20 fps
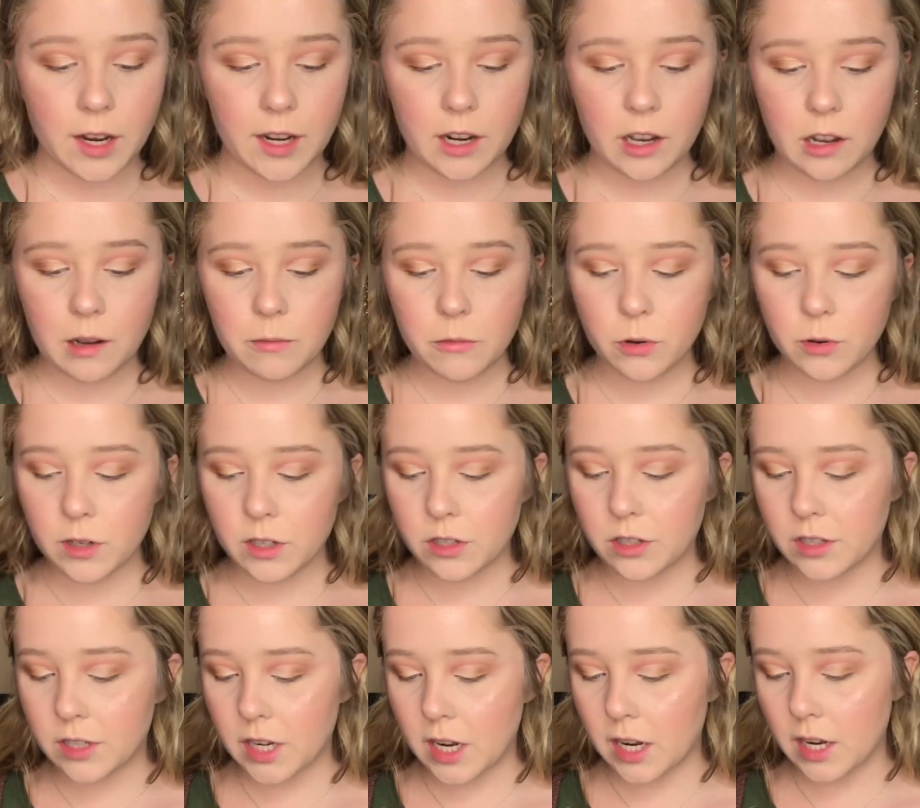Okay, now I'm going
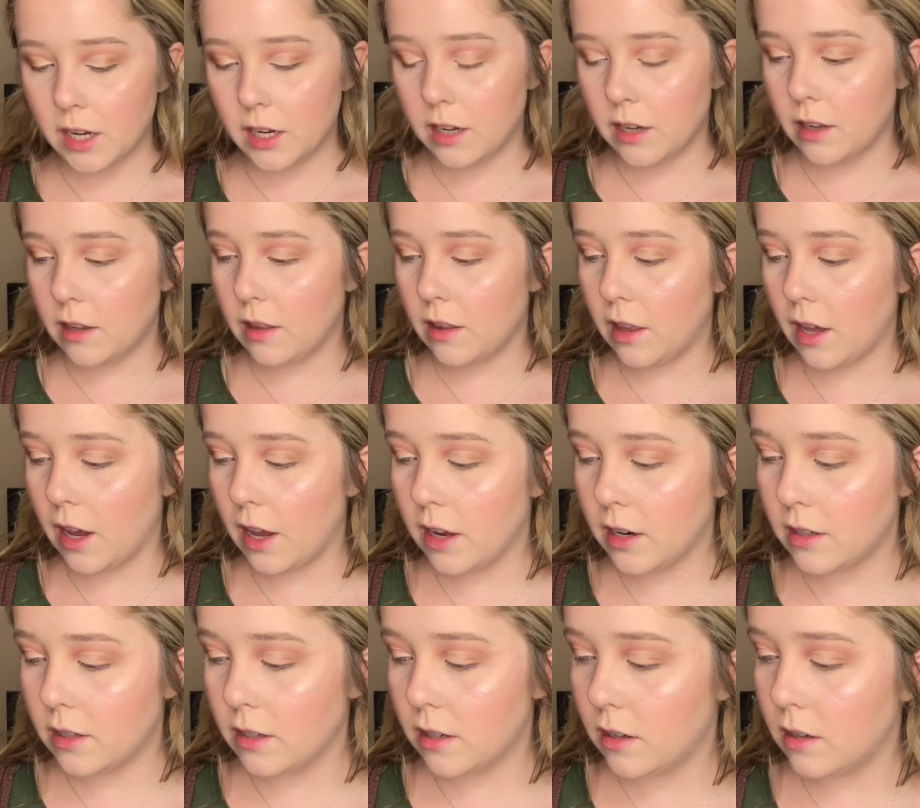to take
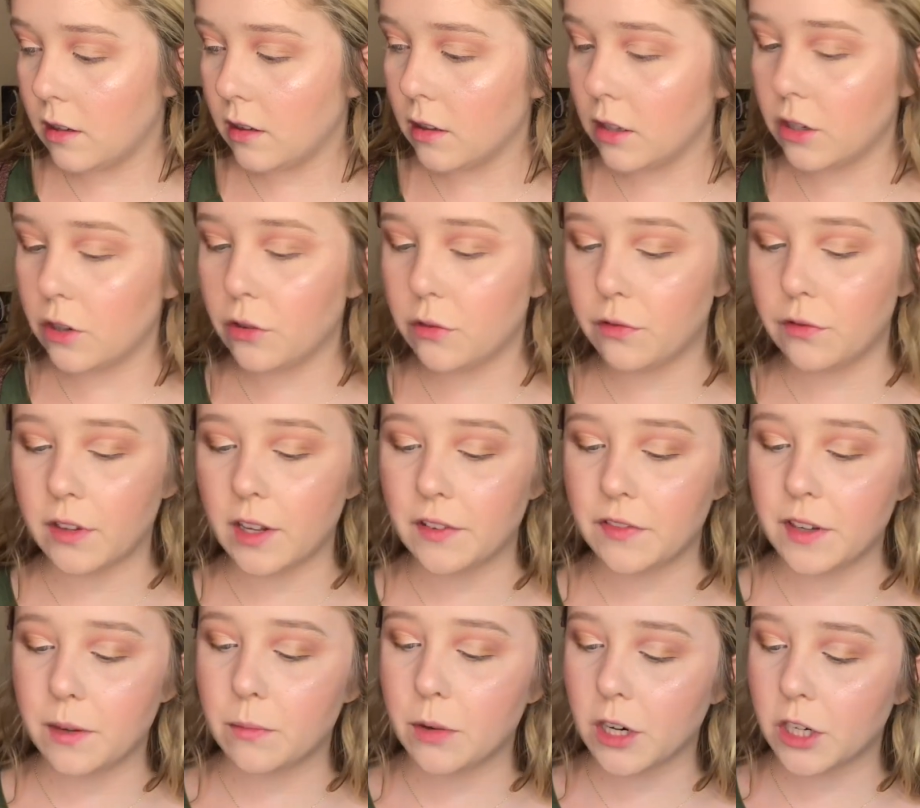that little
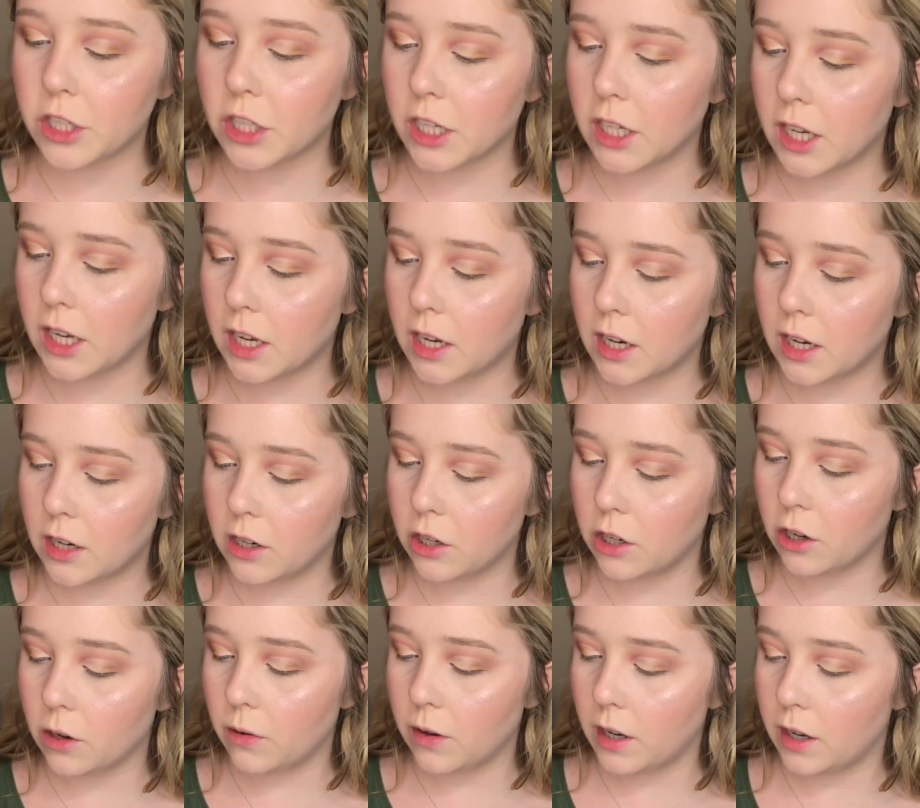fluffy brush again
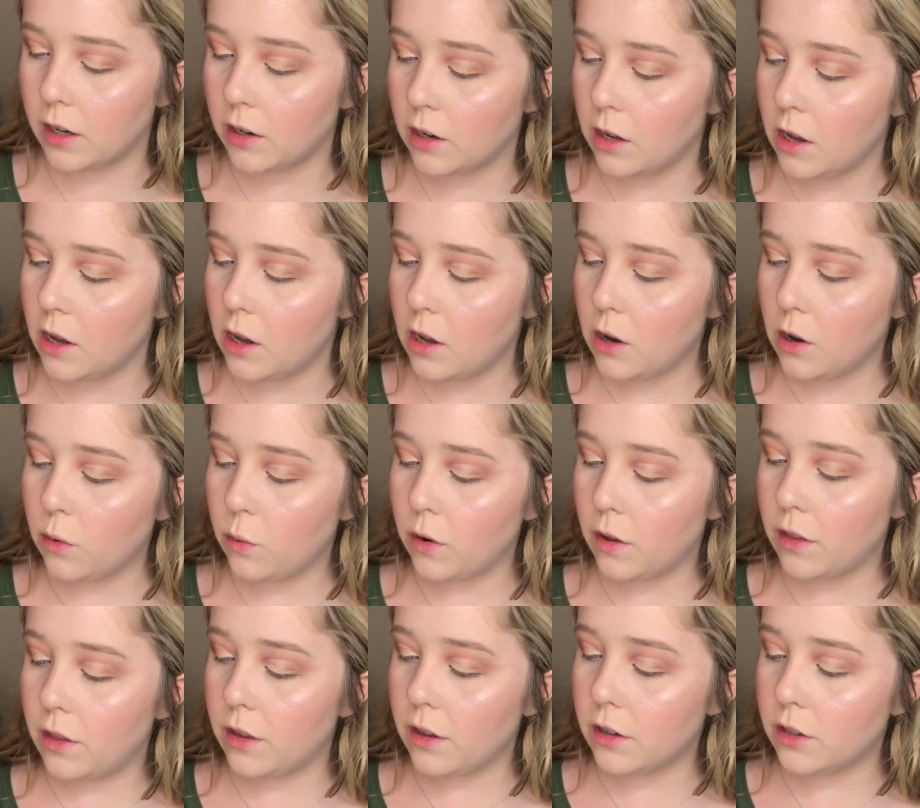and go in
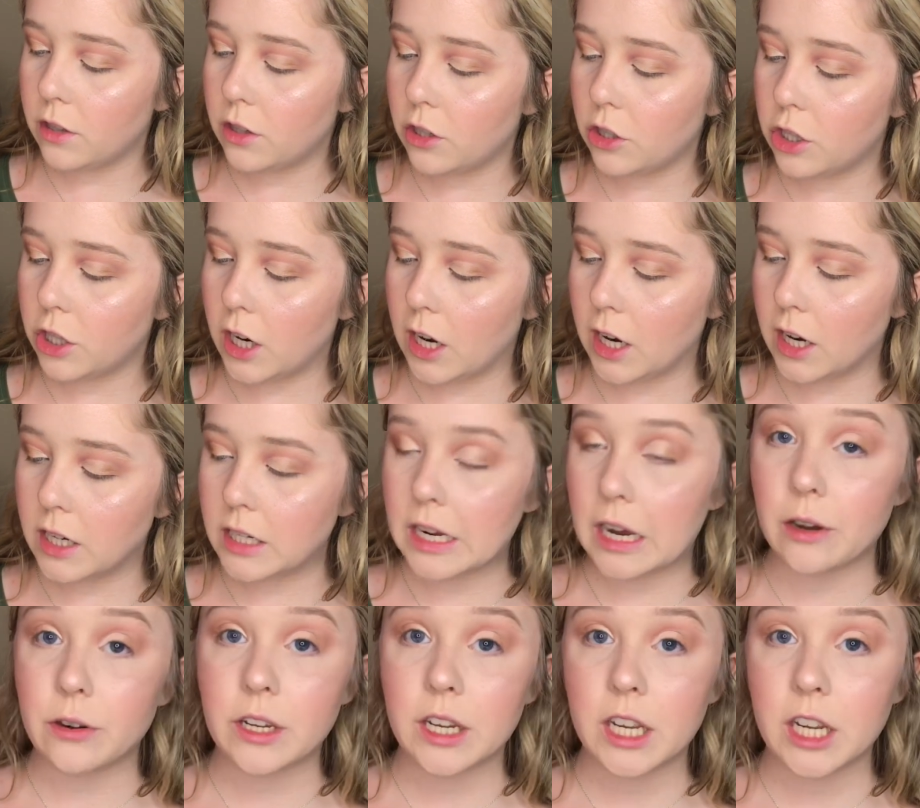with this shade
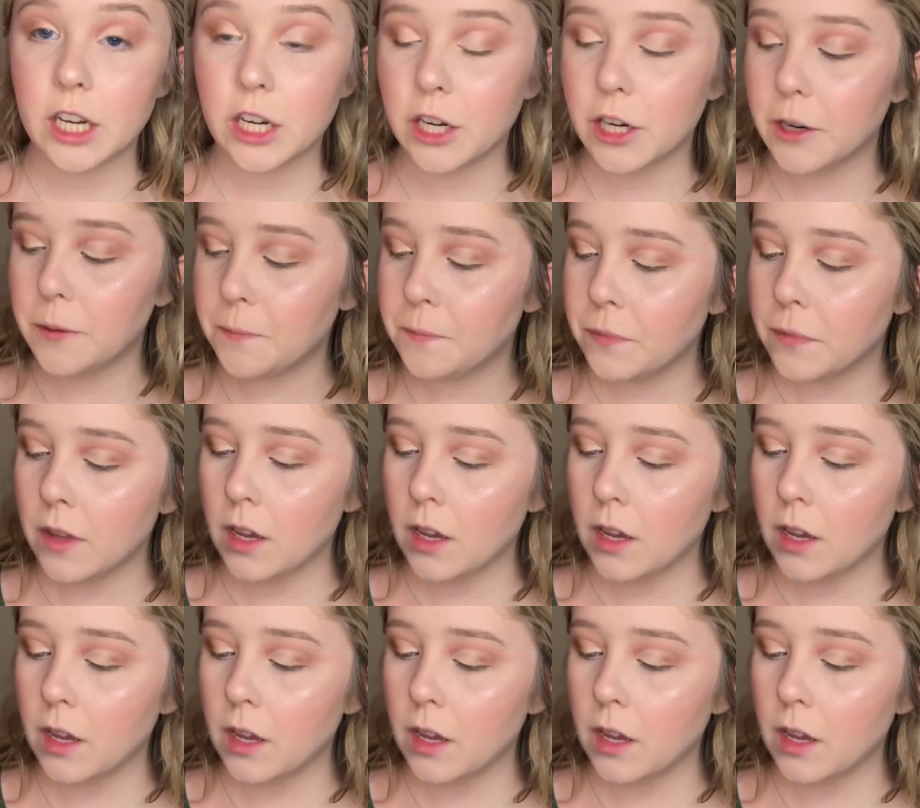down here,